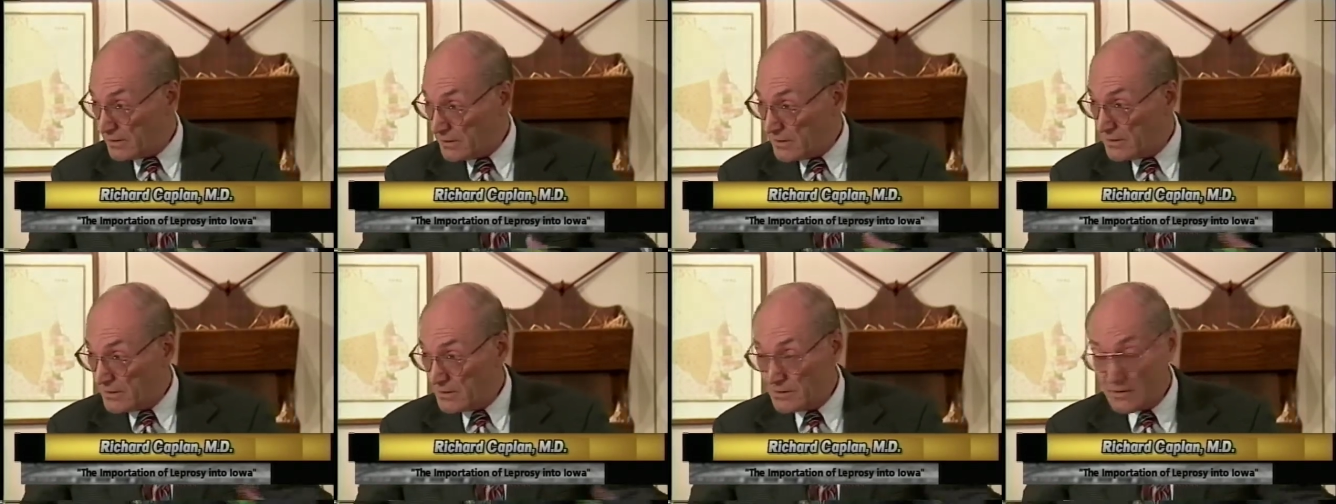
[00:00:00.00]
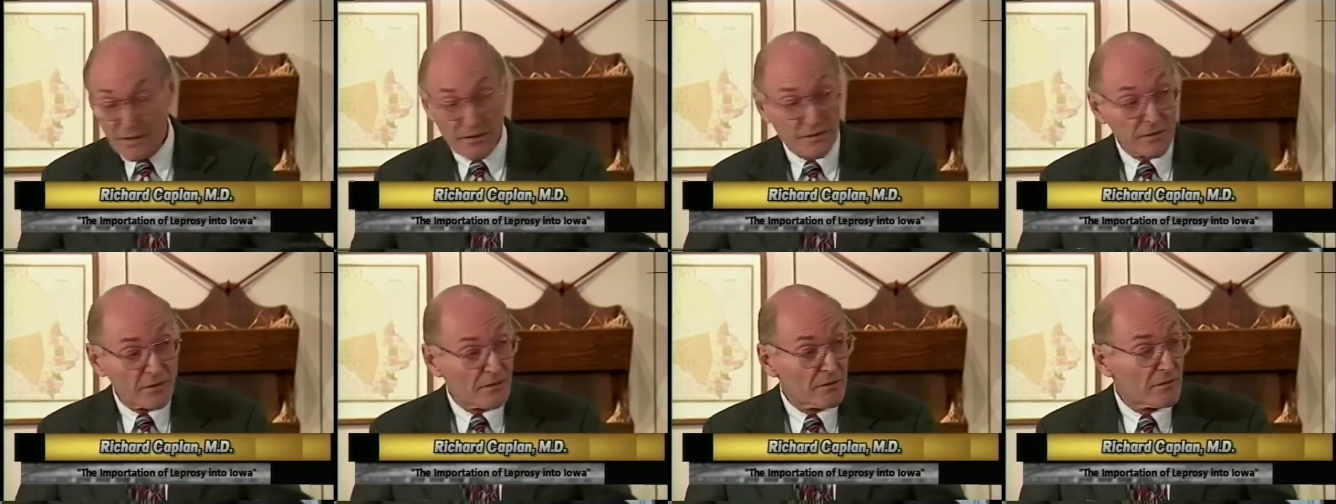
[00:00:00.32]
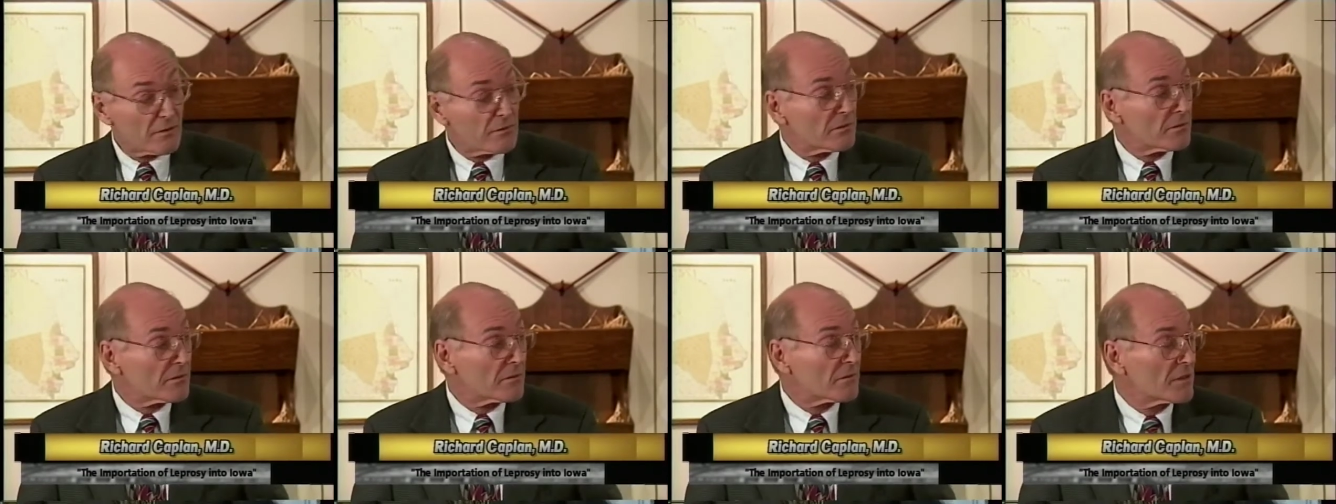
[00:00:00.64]
and, and
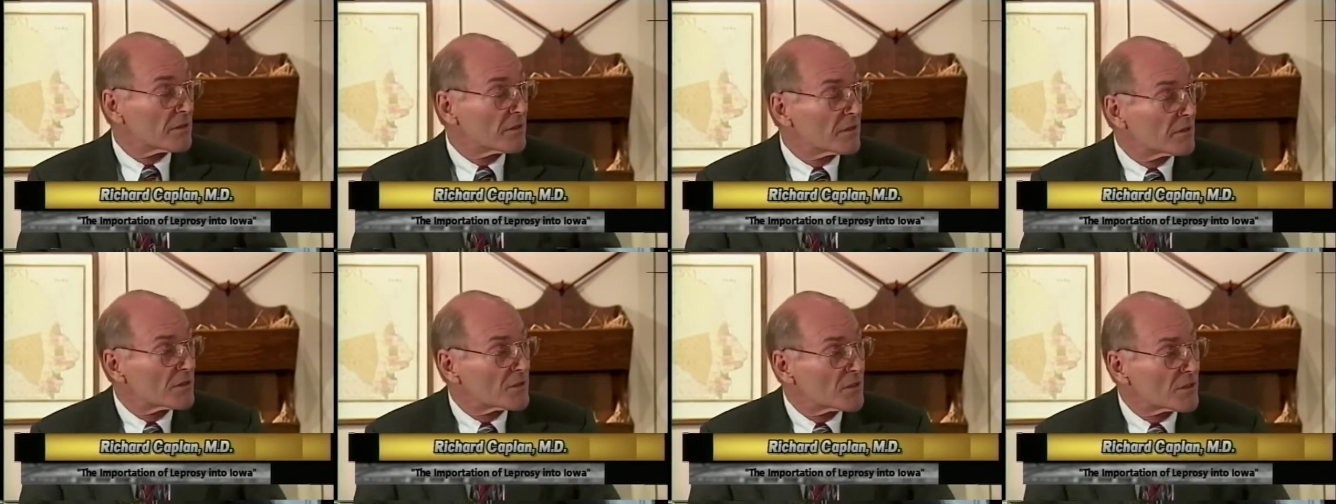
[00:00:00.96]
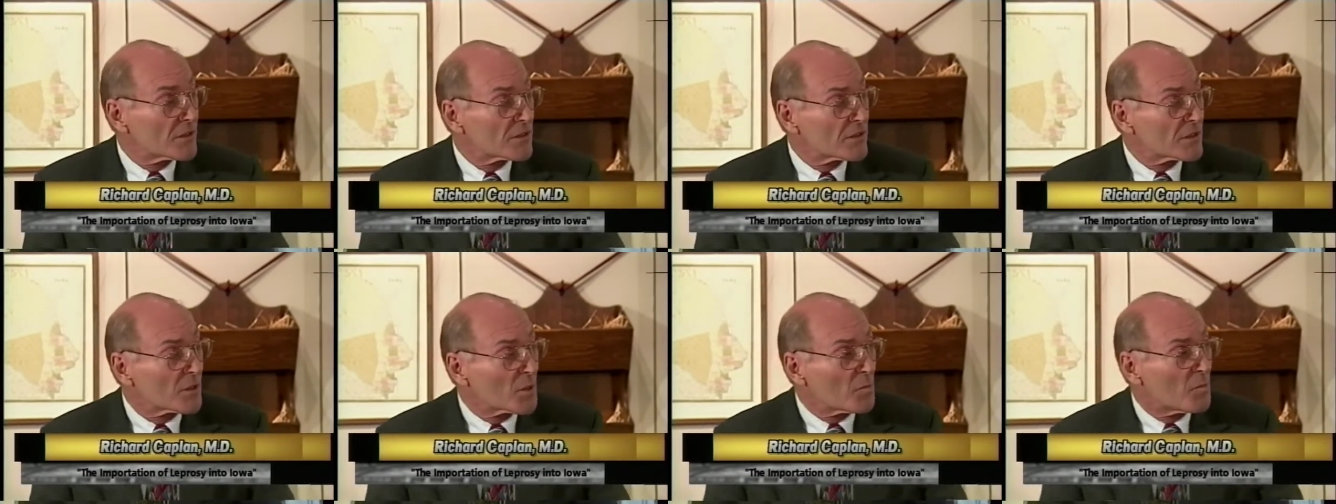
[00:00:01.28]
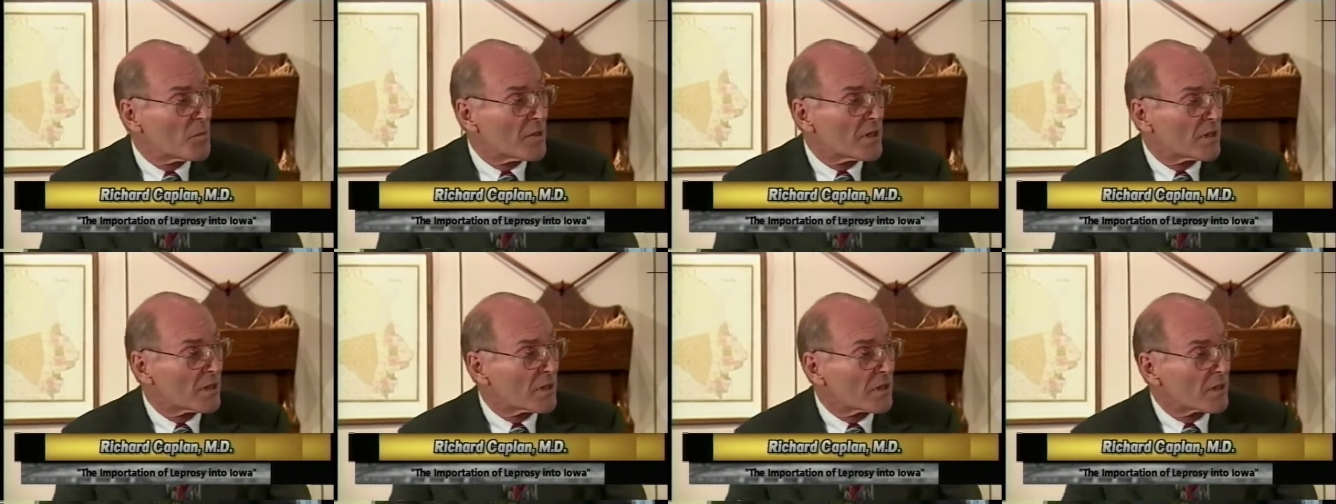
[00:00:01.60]
other internal
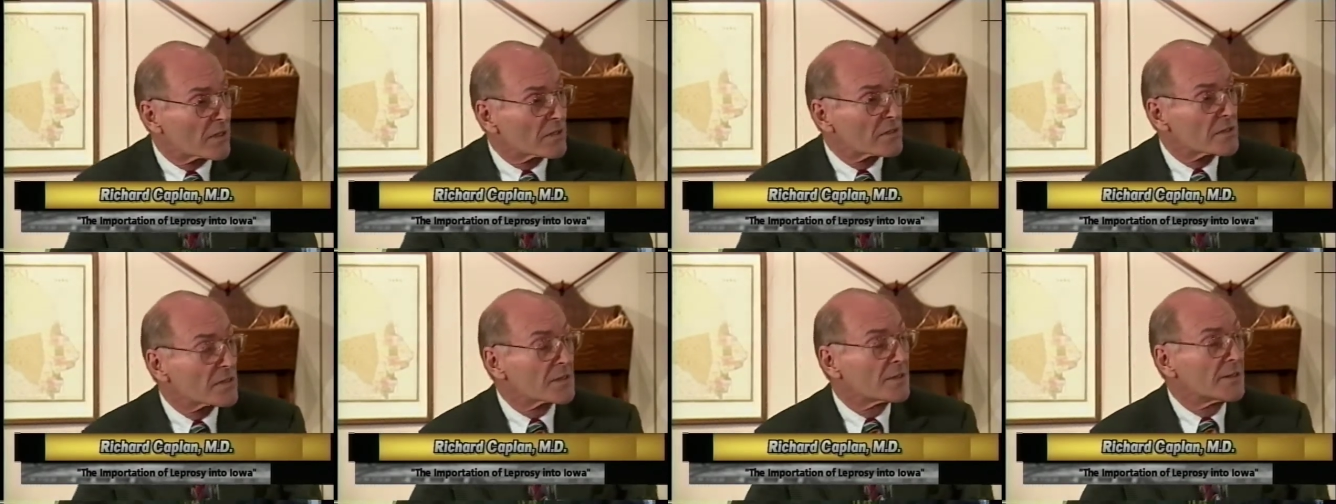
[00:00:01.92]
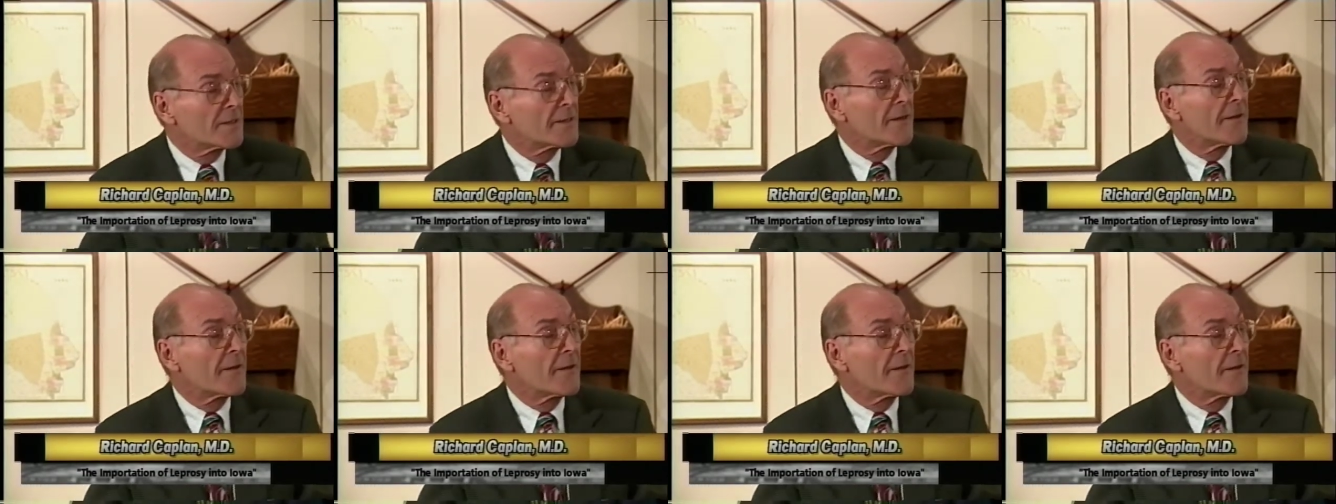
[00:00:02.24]
parts.